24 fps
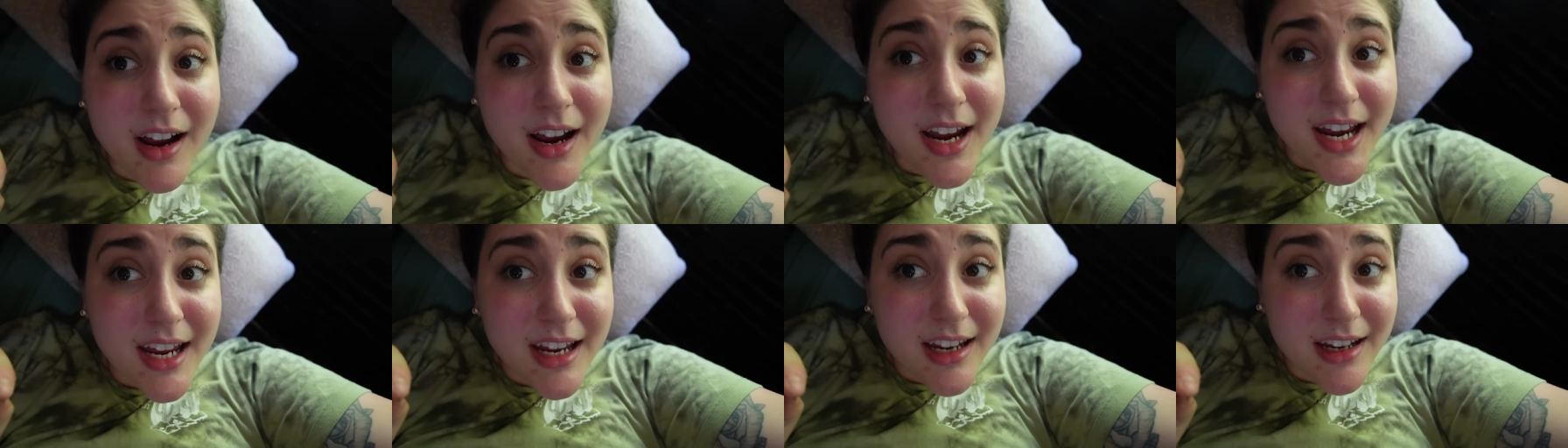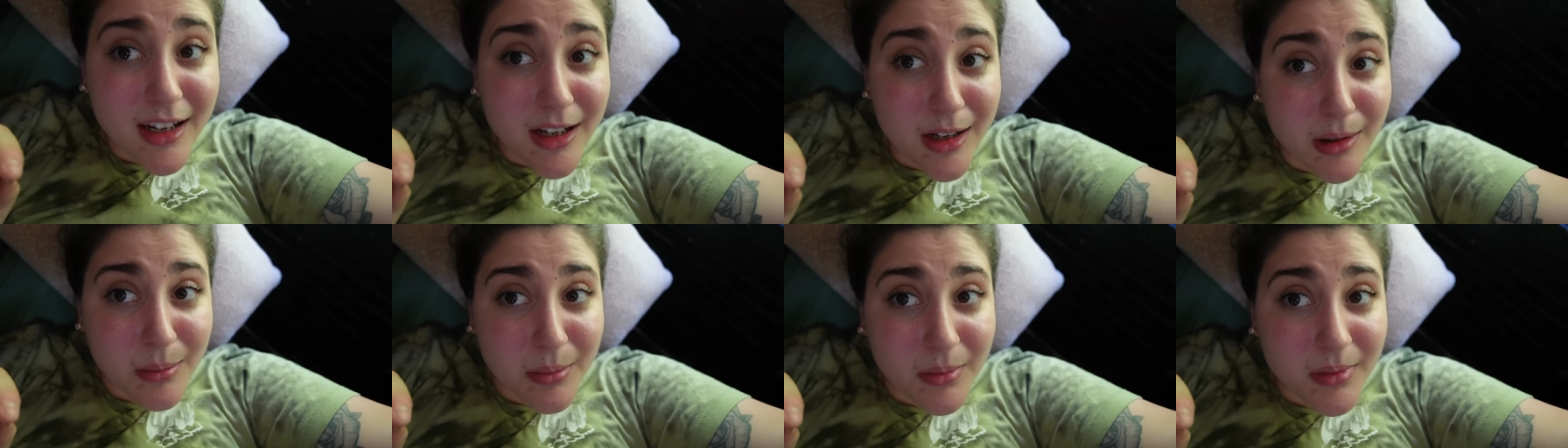I
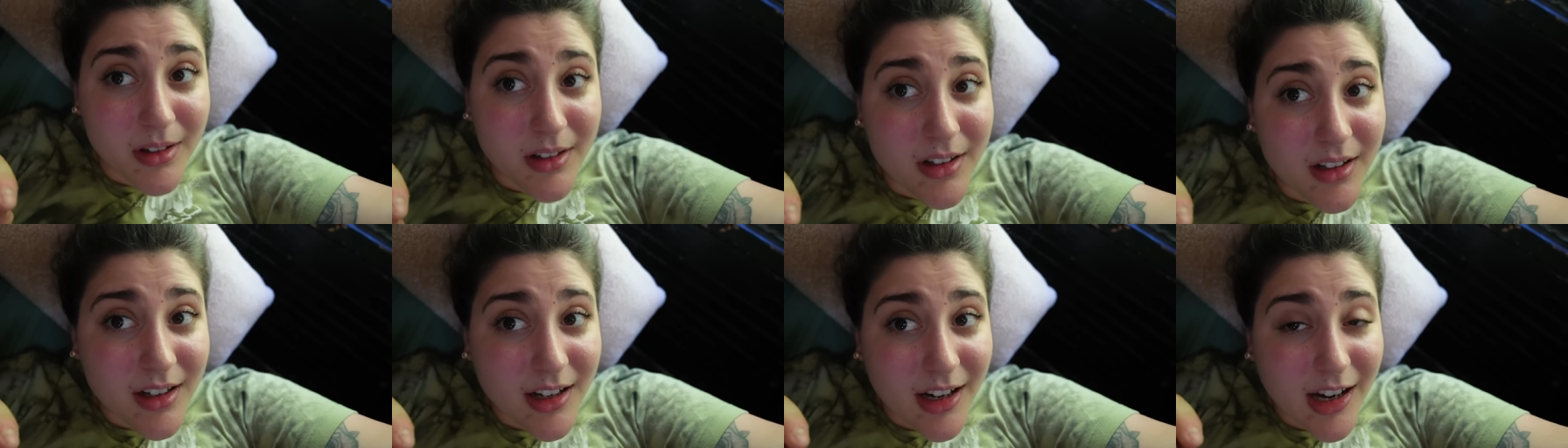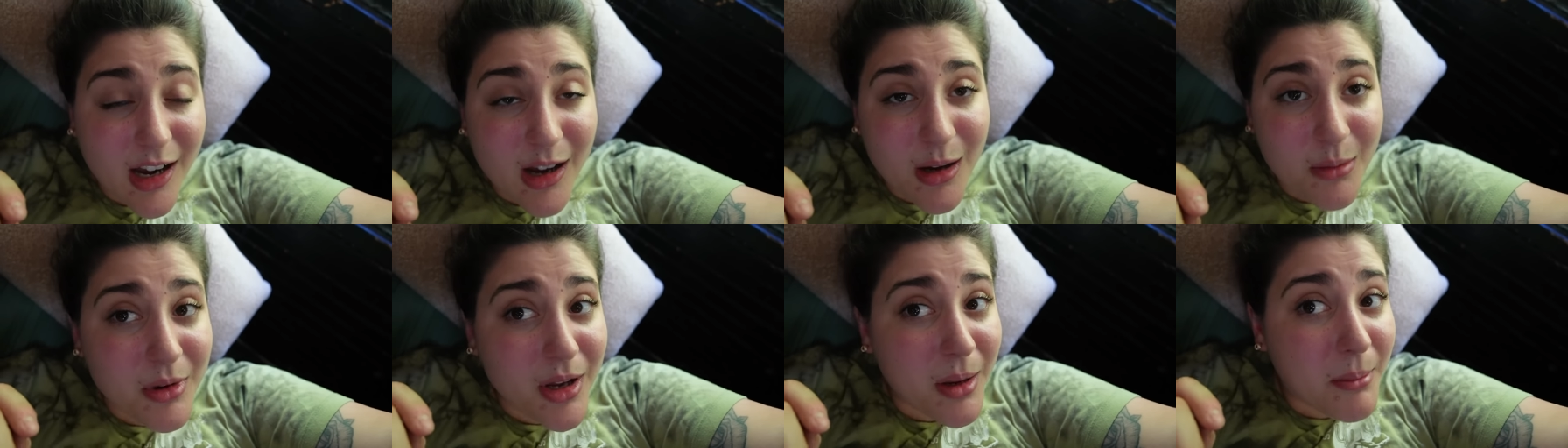am.
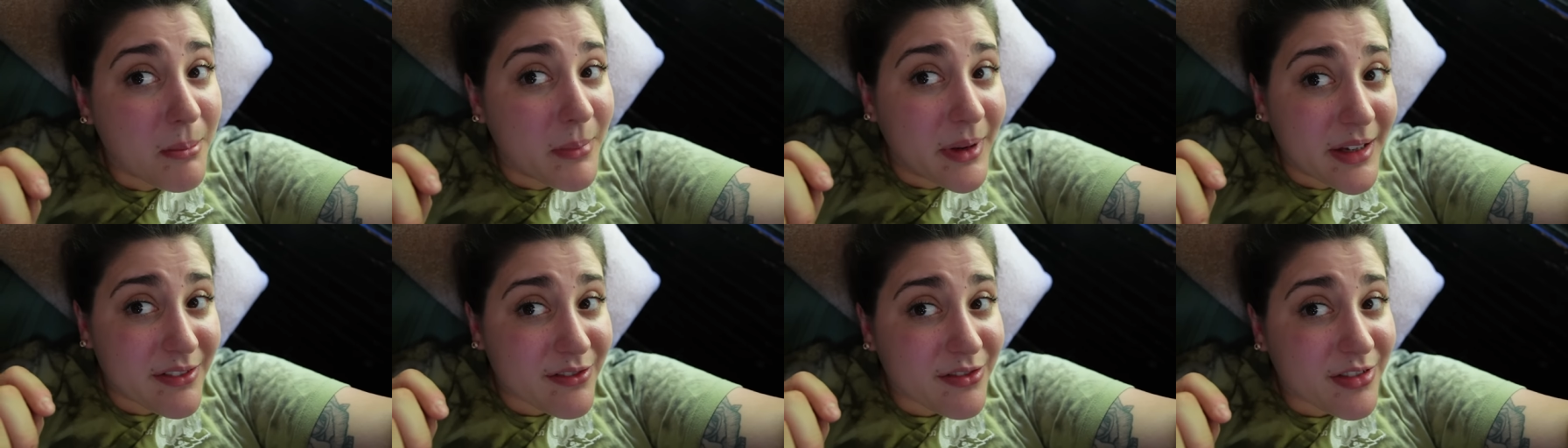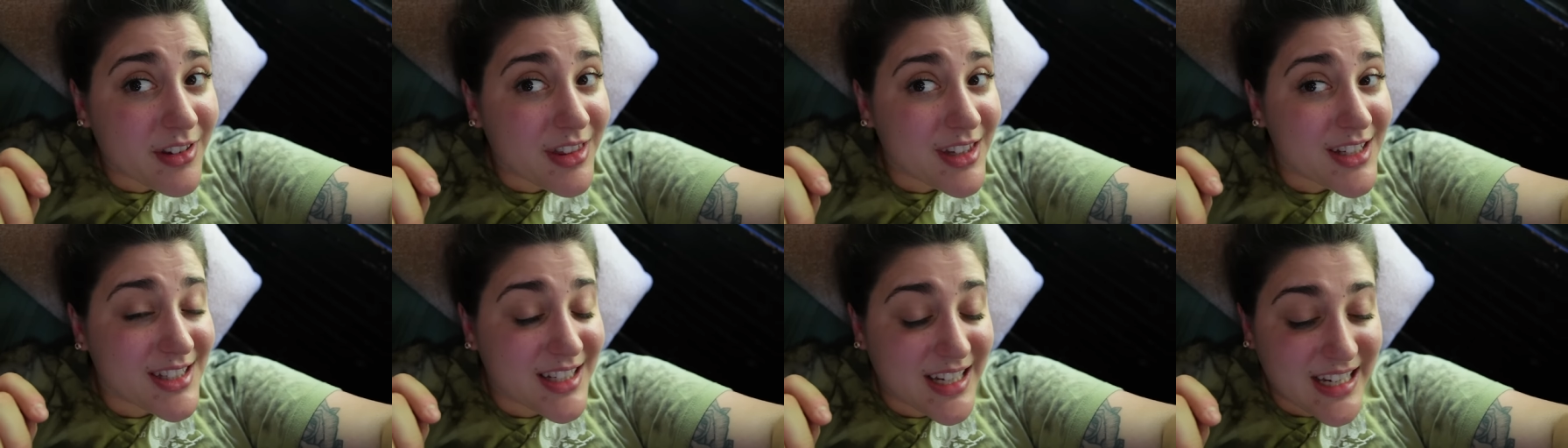I'm not meant
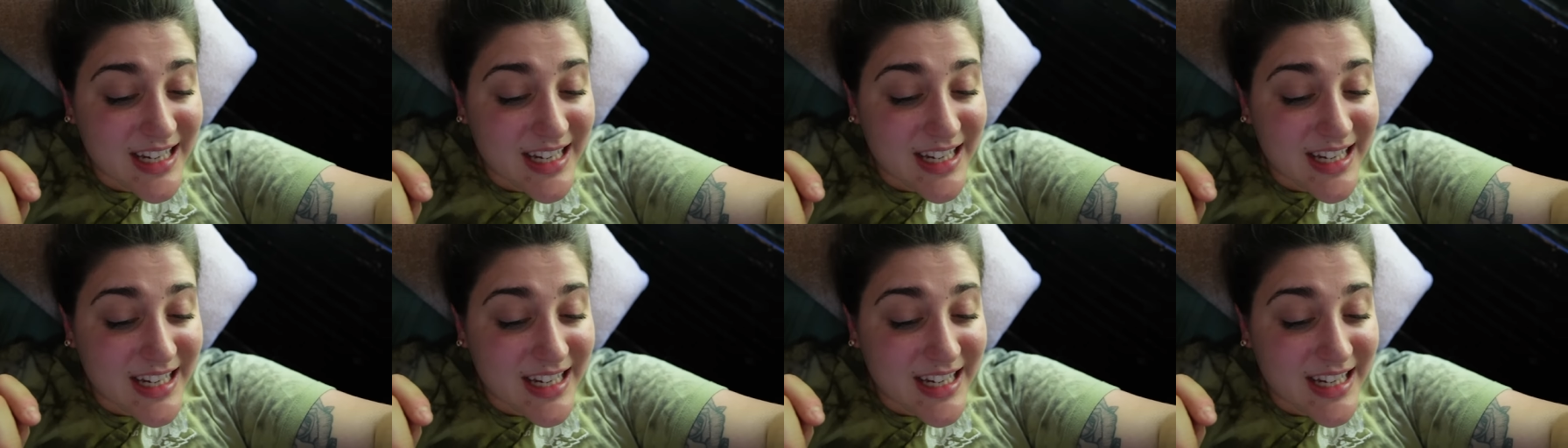for this